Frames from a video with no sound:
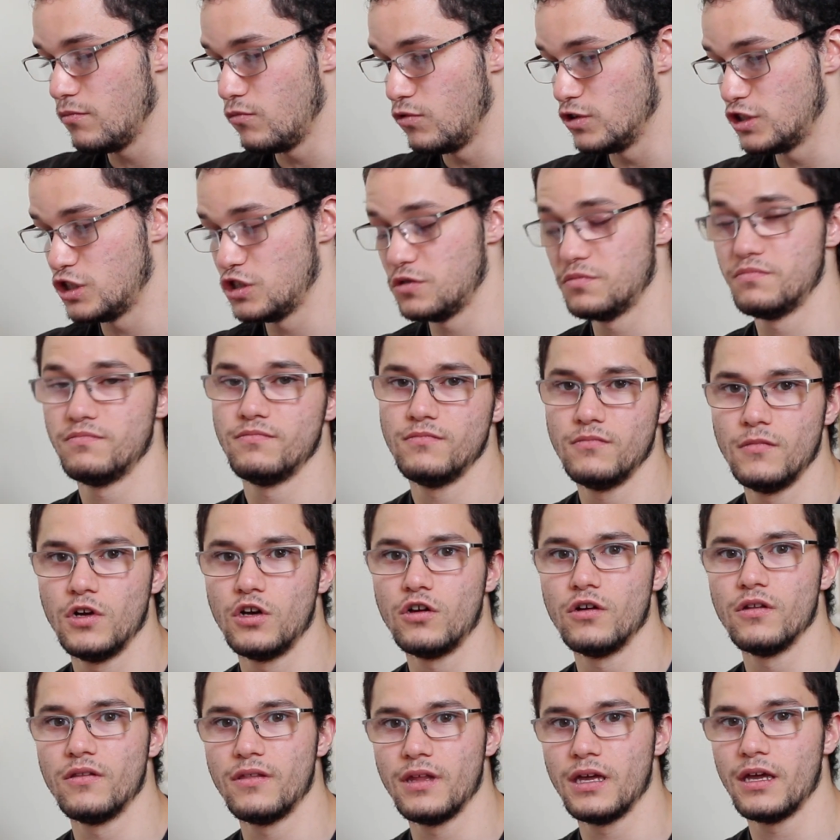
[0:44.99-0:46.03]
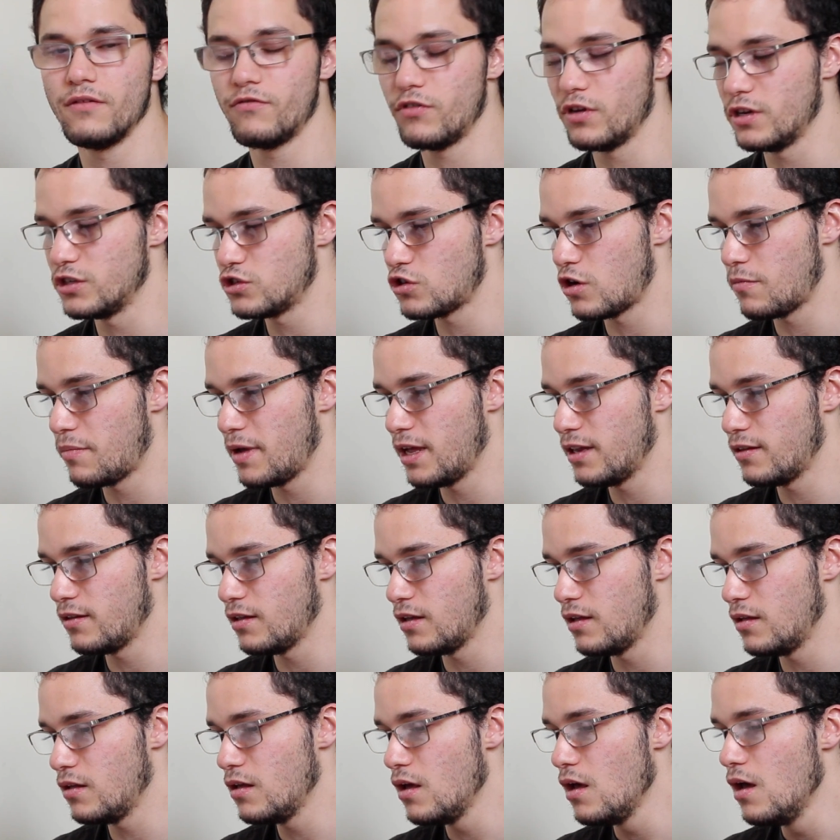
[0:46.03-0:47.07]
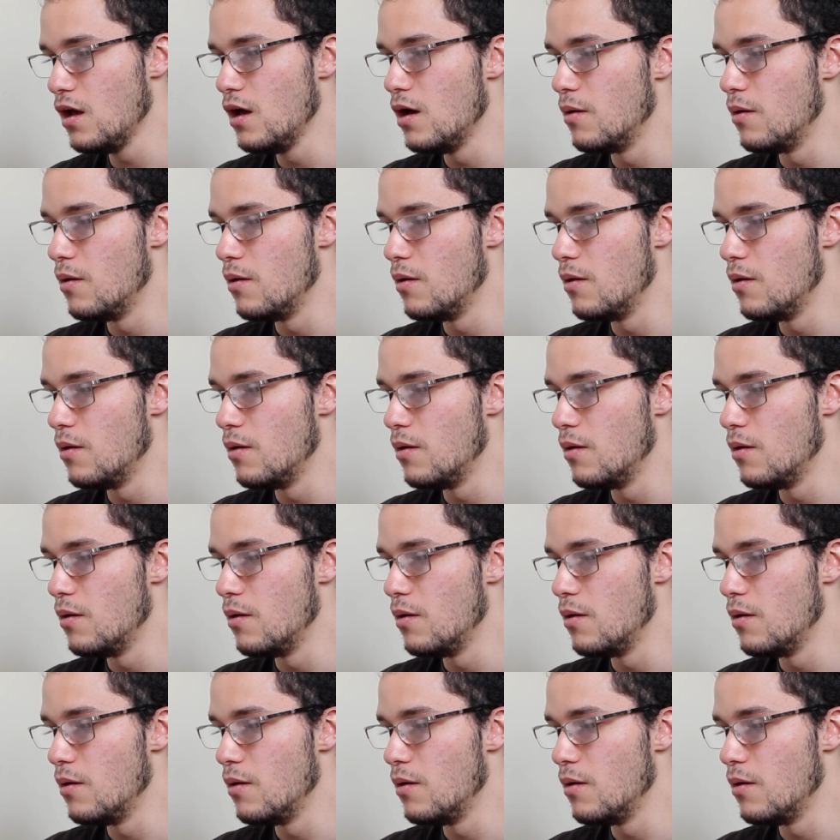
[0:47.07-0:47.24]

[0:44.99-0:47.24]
which is a good thing if you're going to start painting it.